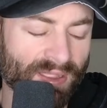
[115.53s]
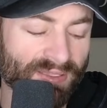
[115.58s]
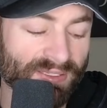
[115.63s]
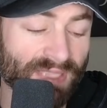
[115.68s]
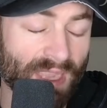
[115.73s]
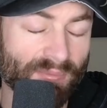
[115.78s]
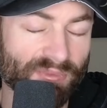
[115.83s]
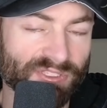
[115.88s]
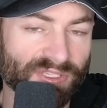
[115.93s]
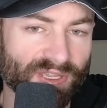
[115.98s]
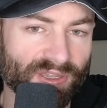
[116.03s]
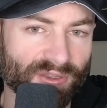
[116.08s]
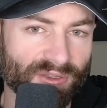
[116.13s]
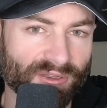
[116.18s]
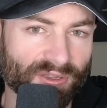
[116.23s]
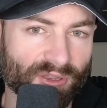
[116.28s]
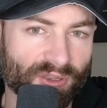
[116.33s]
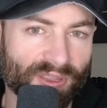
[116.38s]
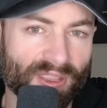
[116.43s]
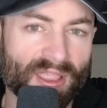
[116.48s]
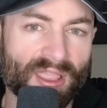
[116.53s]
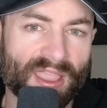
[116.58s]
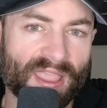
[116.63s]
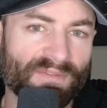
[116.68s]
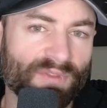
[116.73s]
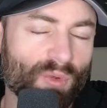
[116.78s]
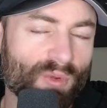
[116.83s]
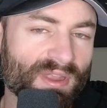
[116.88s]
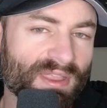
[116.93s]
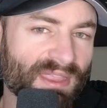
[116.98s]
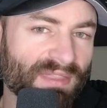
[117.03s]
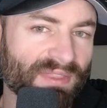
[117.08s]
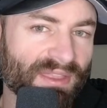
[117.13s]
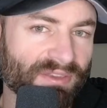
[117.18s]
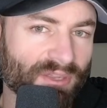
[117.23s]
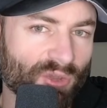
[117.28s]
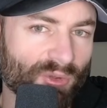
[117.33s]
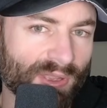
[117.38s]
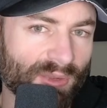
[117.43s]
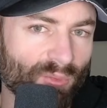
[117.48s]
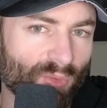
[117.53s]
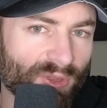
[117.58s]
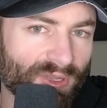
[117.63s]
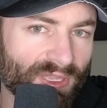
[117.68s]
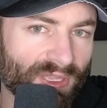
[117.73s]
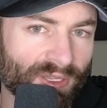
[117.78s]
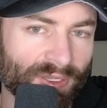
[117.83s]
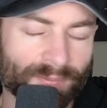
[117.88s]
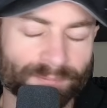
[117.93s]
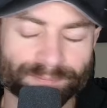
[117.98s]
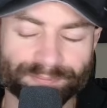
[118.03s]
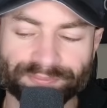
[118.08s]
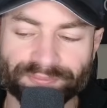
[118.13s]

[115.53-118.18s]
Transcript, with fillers: cybersecurity degree, if you want to get that degree in one year,